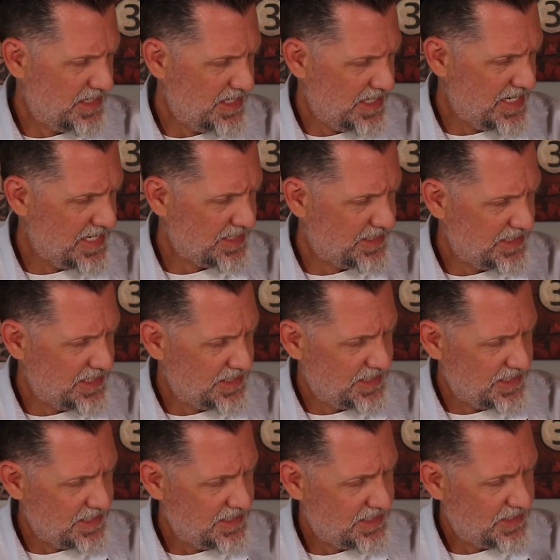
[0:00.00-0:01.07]
any excess
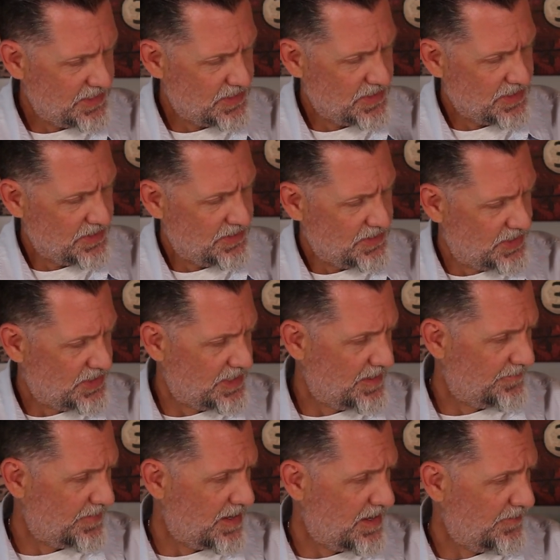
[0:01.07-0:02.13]
of this
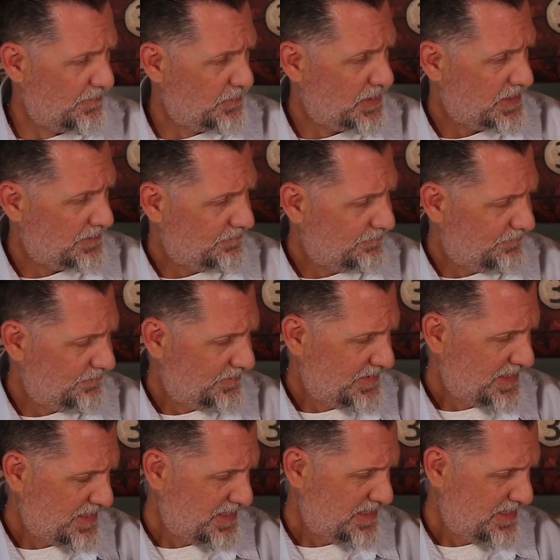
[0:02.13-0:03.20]
stuff off, but
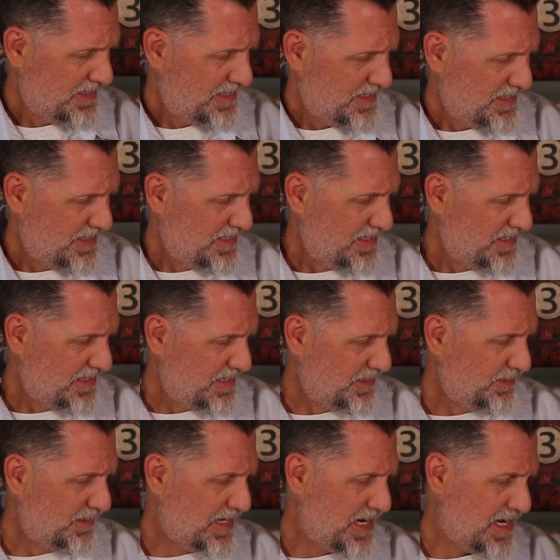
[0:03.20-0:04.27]
we'll
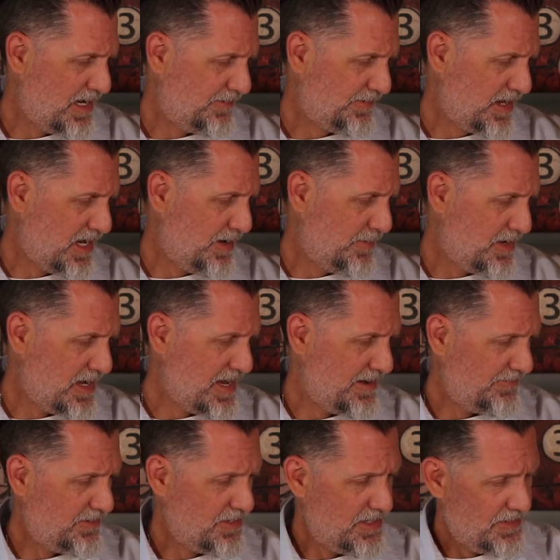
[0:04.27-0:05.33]
do that off camera
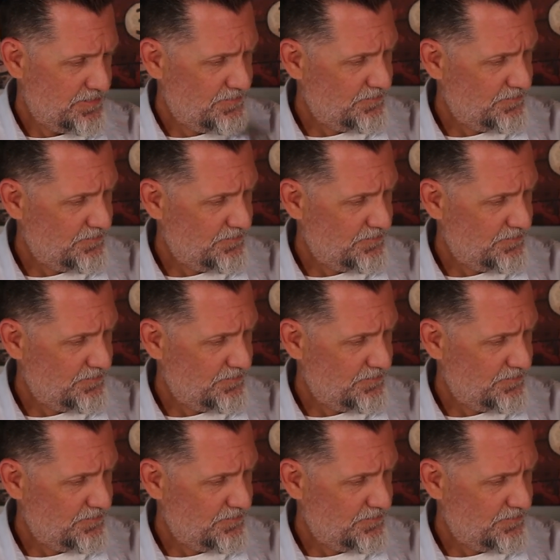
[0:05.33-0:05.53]
after.